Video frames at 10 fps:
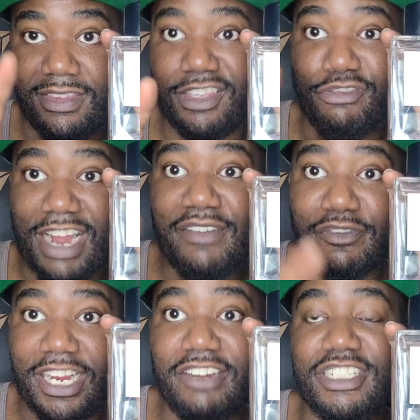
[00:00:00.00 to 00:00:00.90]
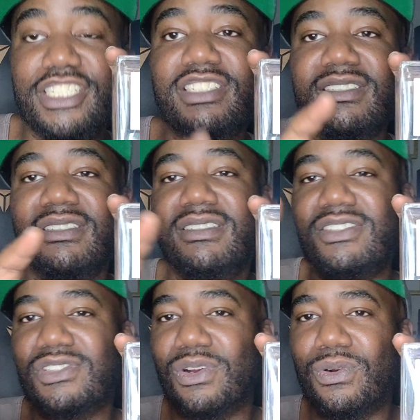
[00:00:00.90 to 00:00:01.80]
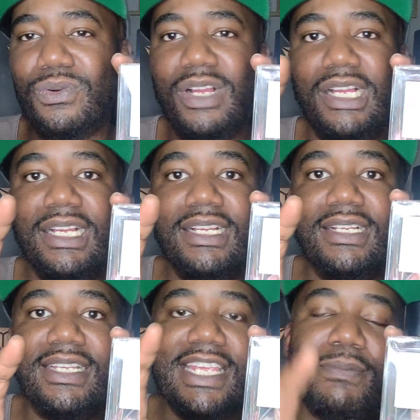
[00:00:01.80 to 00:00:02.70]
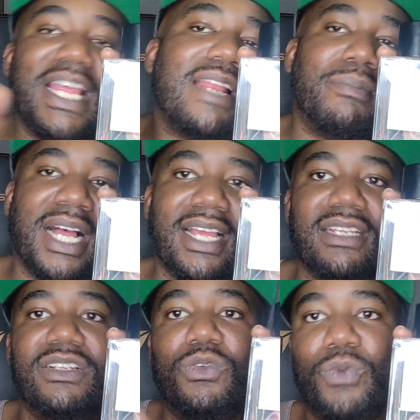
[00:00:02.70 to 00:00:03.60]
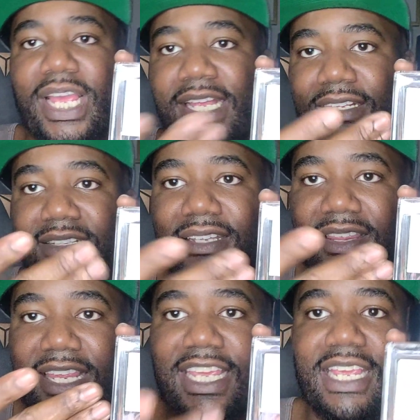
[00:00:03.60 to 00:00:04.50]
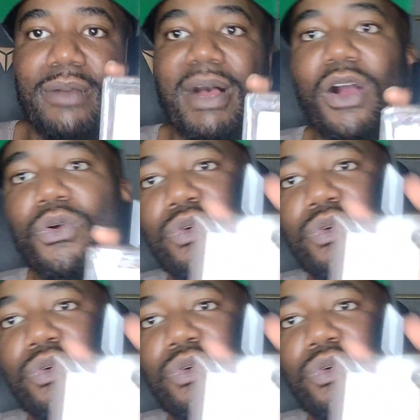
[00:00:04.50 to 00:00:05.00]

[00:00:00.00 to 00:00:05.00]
the right fragrance. So keep that in mind when thinking about